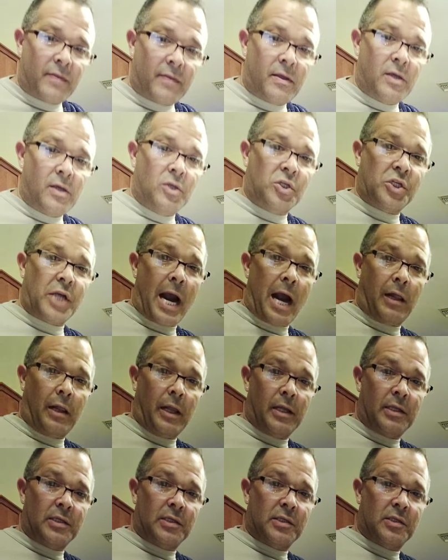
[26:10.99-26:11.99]
these
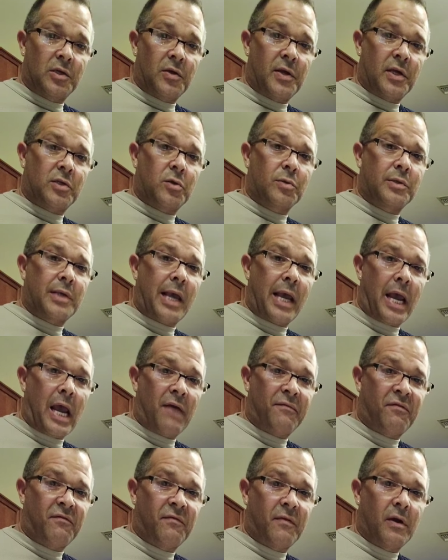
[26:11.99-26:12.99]
shallots. So this was
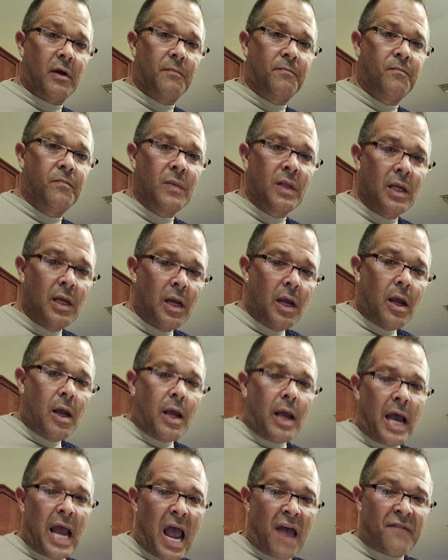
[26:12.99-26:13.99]
half of a
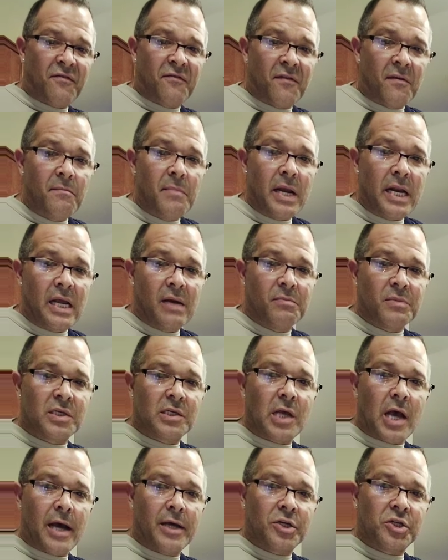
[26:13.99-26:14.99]

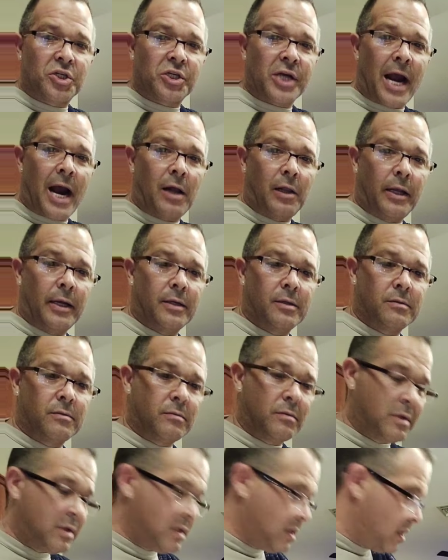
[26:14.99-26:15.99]
medium-sized shallot
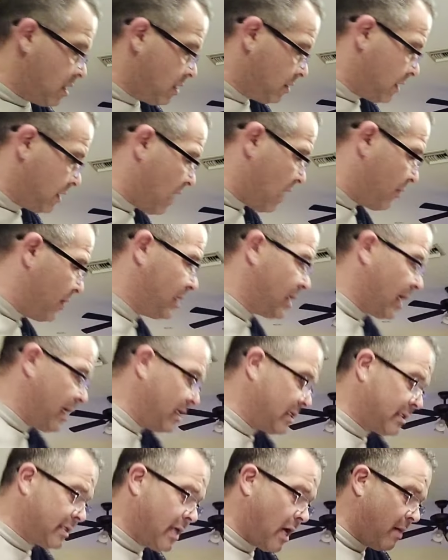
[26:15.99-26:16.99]
that we
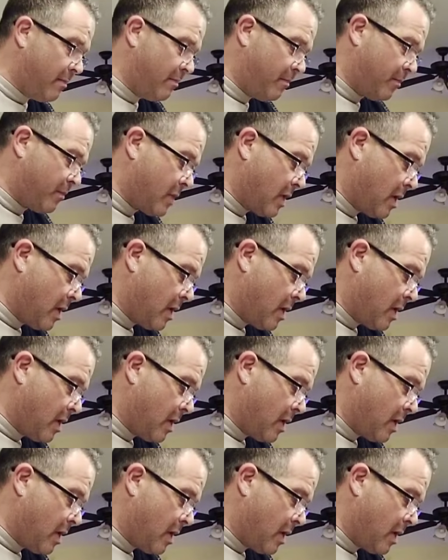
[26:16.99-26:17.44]
diced up.